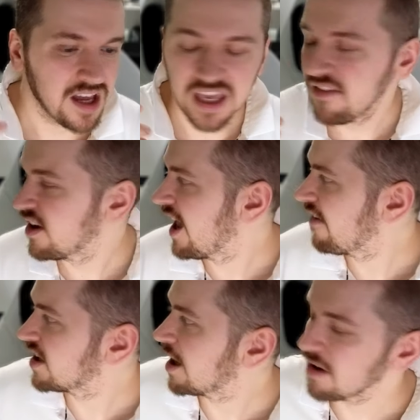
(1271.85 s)
even
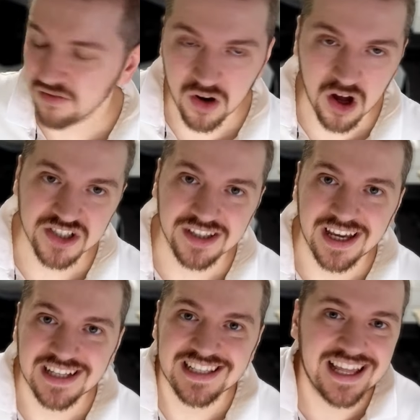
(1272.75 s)
have a couple of
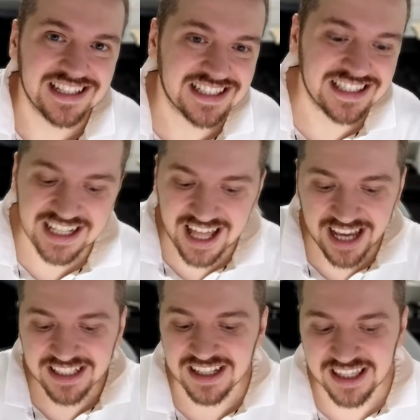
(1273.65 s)
Logitechs, and still
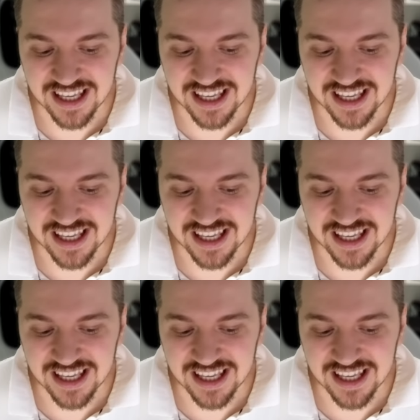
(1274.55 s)
I didn't